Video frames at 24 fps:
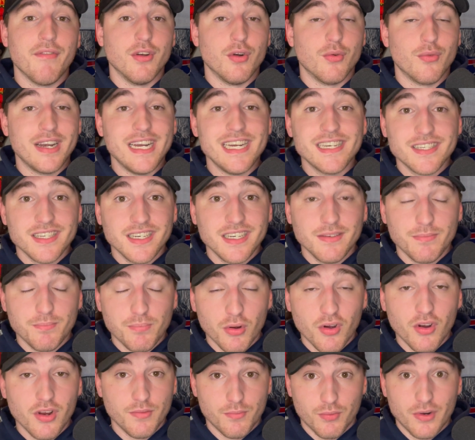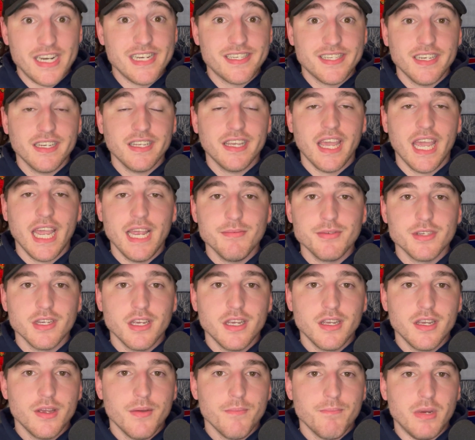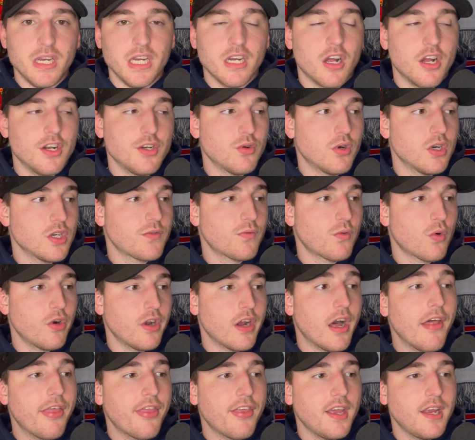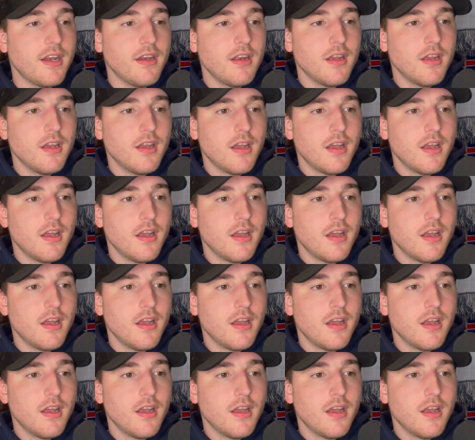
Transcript: in recent games, beating Honduras 4-0.